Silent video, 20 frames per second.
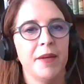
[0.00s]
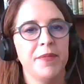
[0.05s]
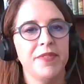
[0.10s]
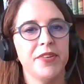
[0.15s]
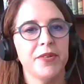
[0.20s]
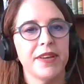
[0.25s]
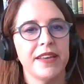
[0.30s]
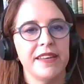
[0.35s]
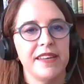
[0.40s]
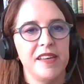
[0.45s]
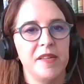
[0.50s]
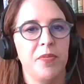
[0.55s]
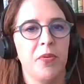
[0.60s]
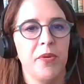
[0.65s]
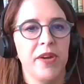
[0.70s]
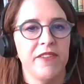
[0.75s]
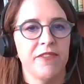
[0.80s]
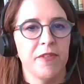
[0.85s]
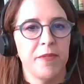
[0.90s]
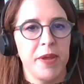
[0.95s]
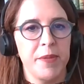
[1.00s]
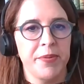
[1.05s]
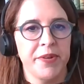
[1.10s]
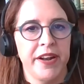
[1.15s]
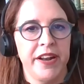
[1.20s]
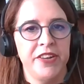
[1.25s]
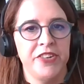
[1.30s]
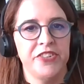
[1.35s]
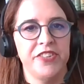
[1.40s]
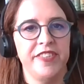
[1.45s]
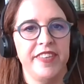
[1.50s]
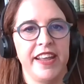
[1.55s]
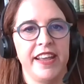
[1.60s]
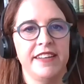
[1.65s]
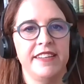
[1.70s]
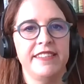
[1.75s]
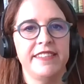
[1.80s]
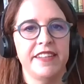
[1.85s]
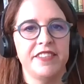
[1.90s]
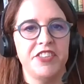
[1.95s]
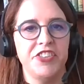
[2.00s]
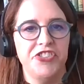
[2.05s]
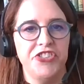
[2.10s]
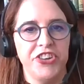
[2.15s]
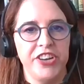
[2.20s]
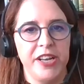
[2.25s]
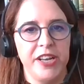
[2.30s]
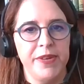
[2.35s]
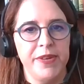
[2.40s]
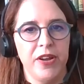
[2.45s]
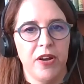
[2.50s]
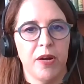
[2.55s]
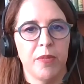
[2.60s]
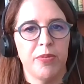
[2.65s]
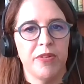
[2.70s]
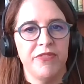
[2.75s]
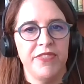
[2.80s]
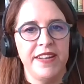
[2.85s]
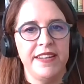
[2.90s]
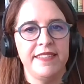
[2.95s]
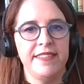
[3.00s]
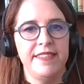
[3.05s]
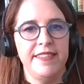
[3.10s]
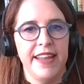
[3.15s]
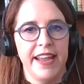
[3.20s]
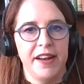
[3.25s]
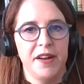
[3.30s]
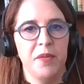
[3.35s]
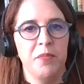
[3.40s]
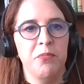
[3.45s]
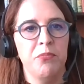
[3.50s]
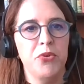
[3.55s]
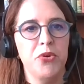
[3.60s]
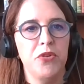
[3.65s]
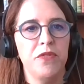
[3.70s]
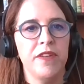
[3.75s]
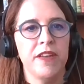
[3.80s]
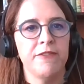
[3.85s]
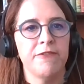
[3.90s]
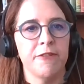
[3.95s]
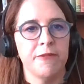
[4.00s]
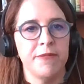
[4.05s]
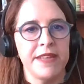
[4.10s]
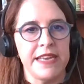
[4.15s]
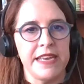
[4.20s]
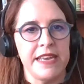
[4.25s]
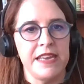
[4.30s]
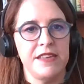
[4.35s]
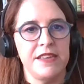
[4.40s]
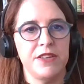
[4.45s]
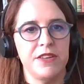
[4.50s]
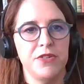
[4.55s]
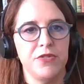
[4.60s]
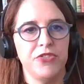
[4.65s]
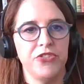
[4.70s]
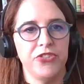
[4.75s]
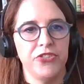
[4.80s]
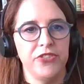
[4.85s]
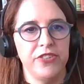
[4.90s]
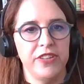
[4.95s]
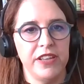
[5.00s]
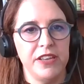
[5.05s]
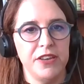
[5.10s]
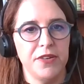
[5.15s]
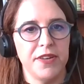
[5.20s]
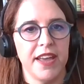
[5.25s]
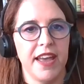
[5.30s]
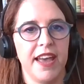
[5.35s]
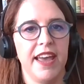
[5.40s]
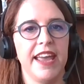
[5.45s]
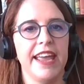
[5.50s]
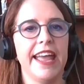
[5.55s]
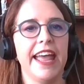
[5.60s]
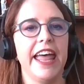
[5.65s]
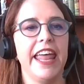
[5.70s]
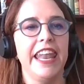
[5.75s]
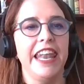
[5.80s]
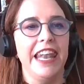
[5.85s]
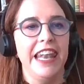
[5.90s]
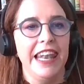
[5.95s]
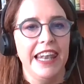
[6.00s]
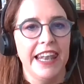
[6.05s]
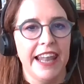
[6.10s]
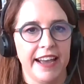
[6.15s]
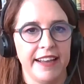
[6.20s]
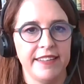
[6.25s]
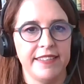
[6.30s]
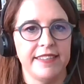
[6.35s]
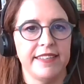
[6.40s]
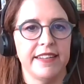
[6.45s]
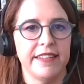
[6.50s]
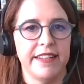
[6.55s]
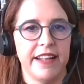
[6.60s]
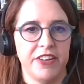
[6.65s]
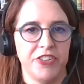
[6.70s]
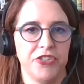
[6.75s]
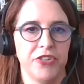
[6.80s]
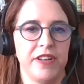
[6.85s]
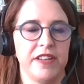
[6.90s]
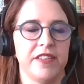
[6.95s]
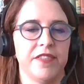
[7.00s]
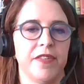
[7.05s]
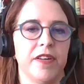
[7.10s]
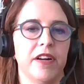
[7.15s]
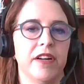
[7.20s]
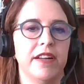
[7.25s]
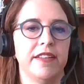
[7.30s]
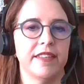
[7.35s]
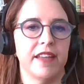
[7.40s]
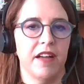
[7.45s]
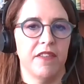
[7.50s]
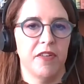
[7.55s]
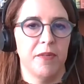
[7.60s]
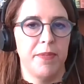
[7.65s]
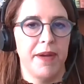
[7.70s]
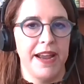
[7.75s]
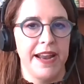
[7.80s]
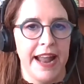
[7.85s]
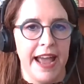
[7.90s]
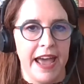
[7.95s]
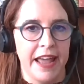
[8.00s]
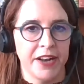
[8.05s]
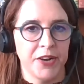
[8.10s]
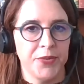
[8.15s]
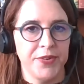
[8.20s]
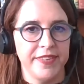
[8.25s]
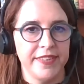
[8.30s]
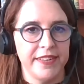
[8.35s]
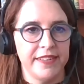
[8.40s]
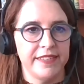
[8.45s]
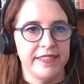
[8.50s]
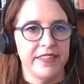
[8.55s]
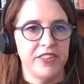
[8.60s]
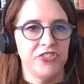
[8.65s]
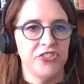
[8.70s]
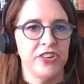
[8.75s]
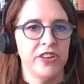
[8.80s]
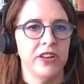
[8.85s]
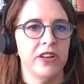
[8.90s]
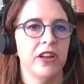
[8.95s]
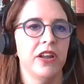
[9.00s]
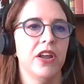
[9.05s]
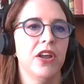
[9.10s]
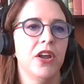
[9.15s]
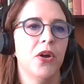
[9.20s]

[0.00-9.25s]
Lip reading: So a key point for people to understand is that the GDPR prevents data moving from the EU to the UK unless that transfer is covered by an adequacy decision